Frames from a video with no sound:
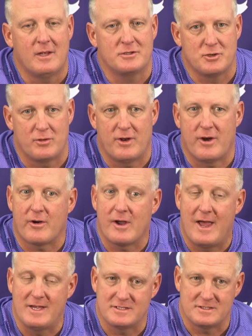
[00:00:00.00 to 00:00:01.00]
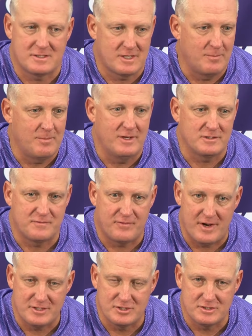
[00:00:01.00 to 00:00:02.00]
so that our guys can be as
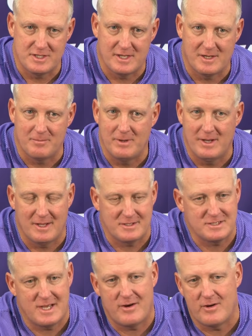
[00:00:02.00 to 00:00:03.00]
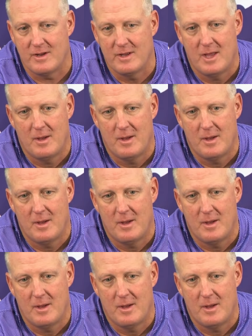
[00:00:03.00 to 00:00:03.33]
fresh as they can be on Saturday,